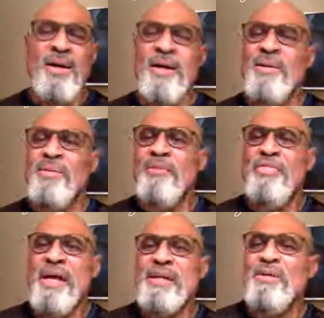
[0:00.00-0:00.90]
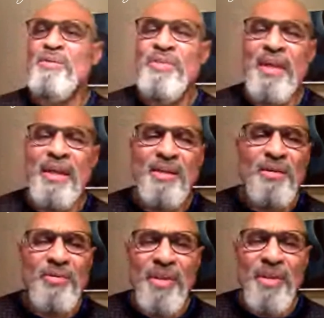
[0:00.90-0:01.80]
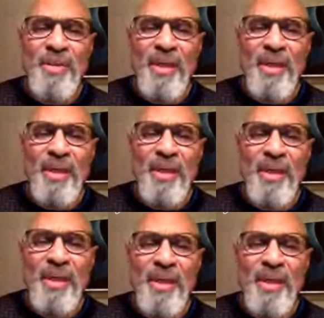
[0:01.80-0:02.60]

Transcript: Well, thank you very, very, very